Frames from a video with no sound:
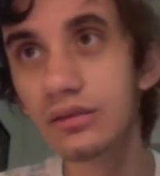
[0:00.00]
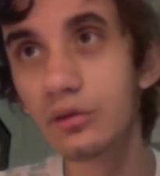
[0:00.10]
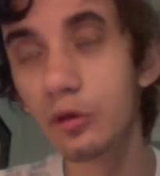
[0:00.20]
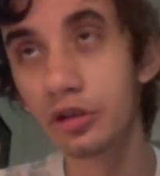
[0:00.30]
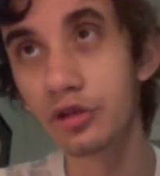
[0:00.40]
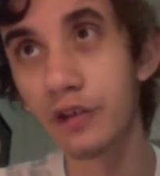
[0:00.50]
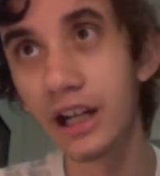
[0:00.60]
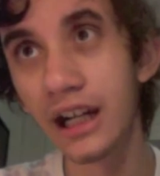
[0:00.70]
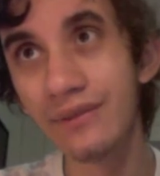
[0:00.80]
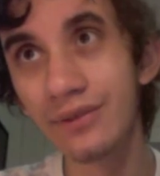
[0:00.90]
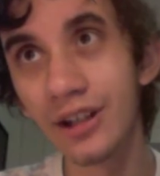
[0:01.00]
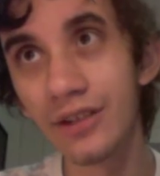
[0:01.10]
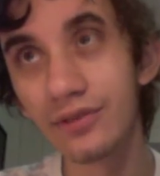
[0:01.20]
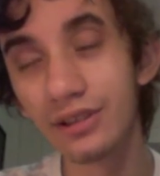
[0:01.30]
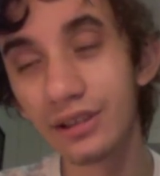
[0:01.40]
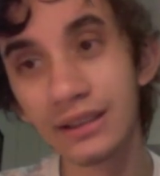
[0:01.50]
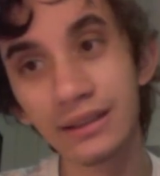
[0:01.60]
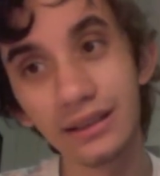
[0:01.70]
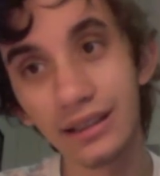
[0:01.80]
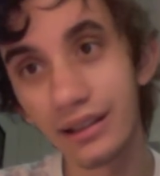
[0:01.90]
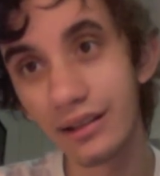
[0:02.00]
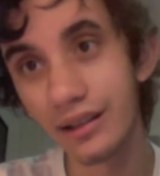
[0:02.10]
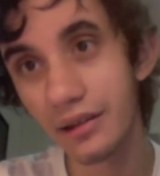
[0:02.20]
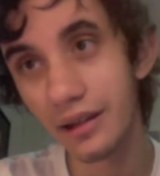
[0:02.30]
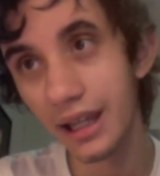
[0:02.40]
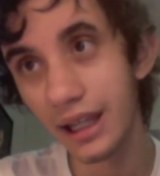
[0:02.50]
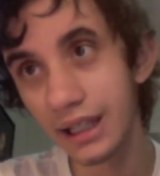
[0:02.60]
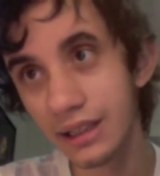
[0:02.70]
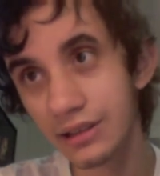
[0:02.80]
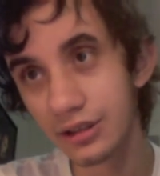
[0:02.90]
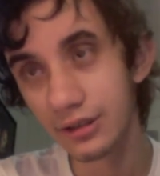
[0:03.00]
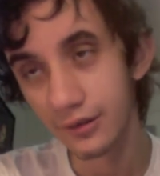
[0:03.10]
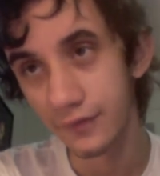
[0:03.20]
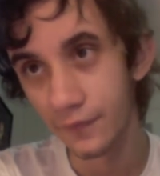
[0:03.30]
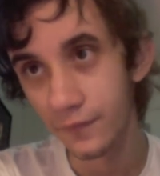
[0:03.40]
or derived off the age of